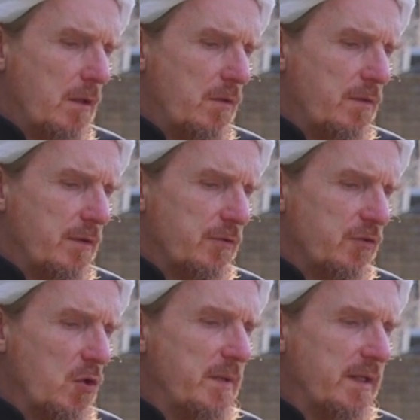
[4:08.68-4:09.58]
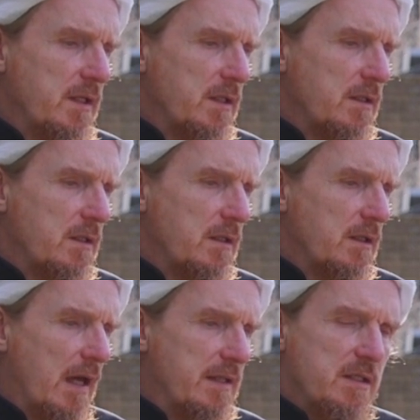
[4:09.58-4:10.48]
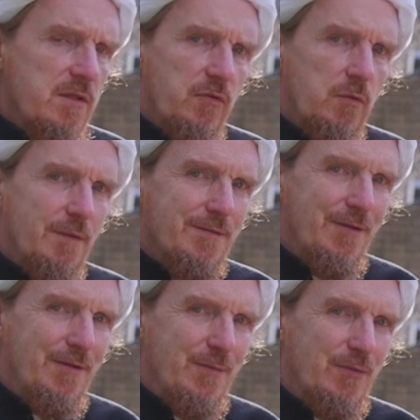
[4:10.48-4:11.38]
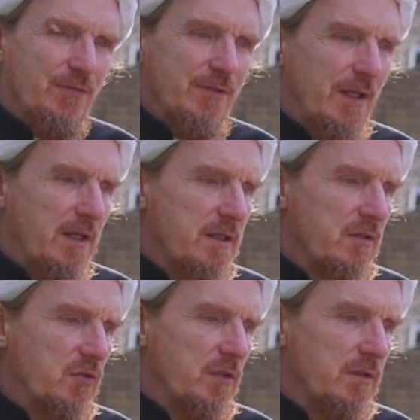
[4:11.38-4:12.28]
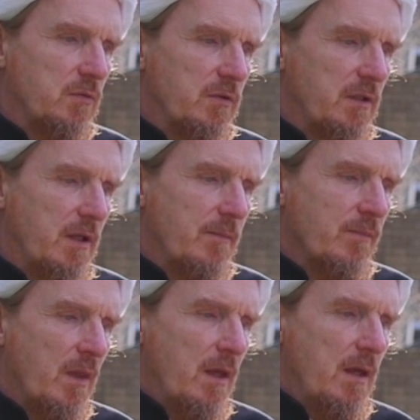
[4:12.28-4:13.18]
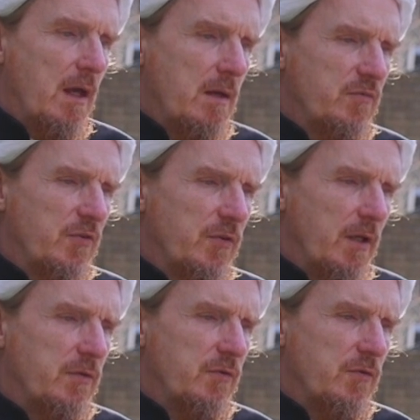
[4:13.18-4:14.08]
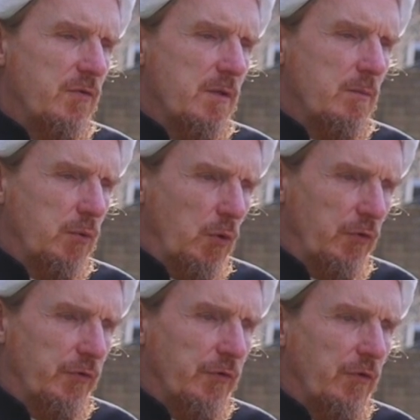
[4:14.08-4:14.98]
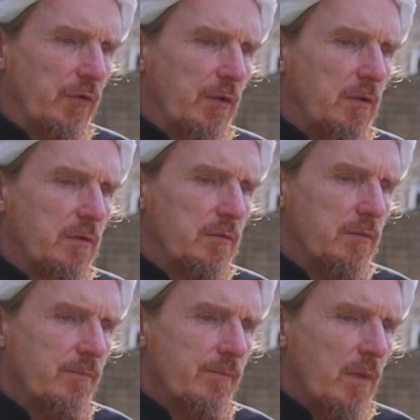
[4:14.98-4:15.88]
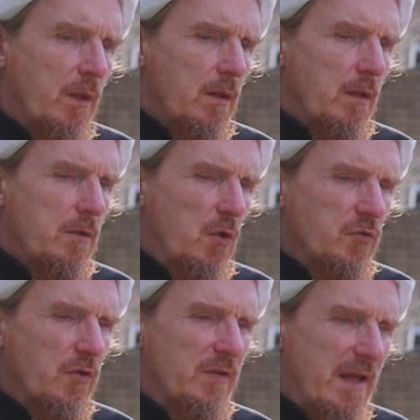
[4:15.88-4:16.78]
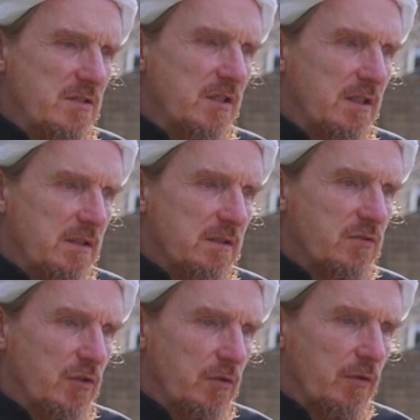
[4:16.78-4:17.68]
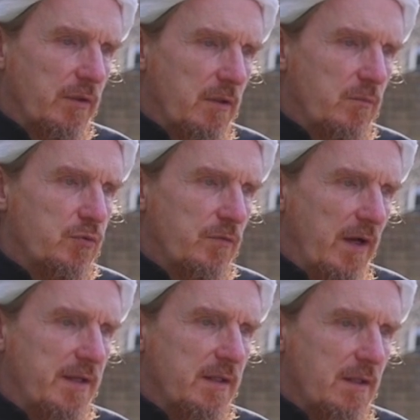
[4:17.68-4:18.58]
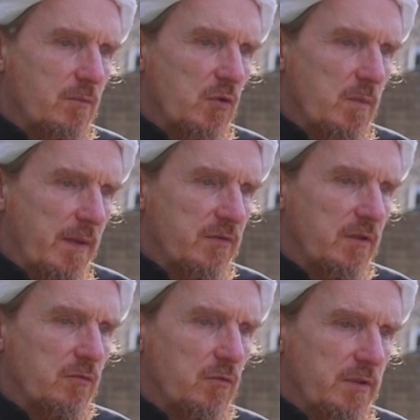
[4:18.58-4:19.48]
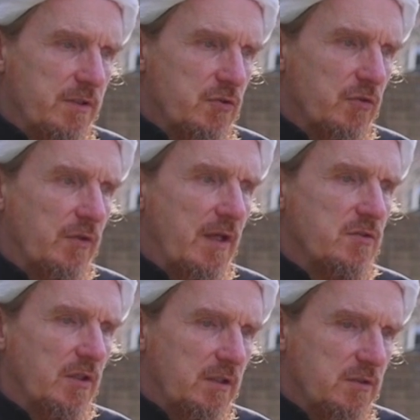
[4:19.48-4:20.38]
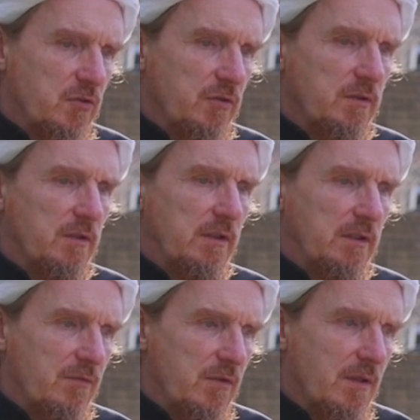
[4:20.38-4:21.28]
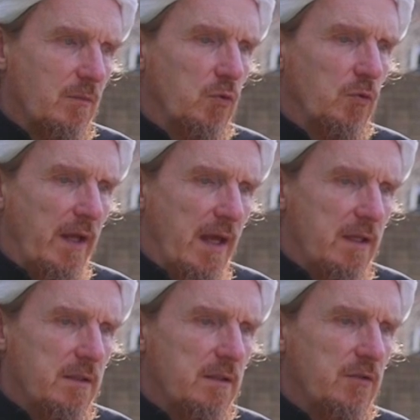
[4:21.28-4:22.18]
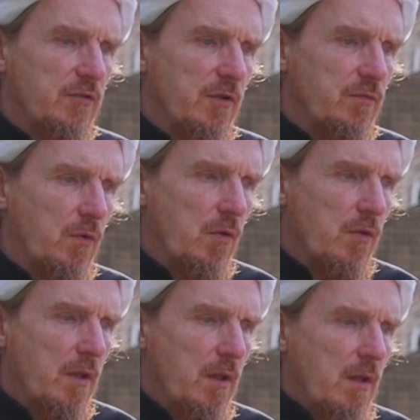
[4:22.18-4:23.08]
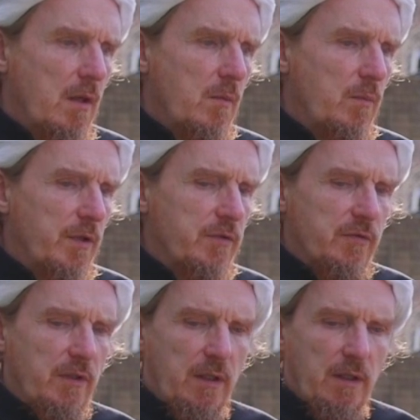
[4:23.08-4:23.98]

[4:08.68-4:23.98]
there are so many hadiths in which the Holy Prophet alayhi salatu wasalam emphasizes the importance of not just educating children and providing them with basic religious education and giving them Quran and so forth, but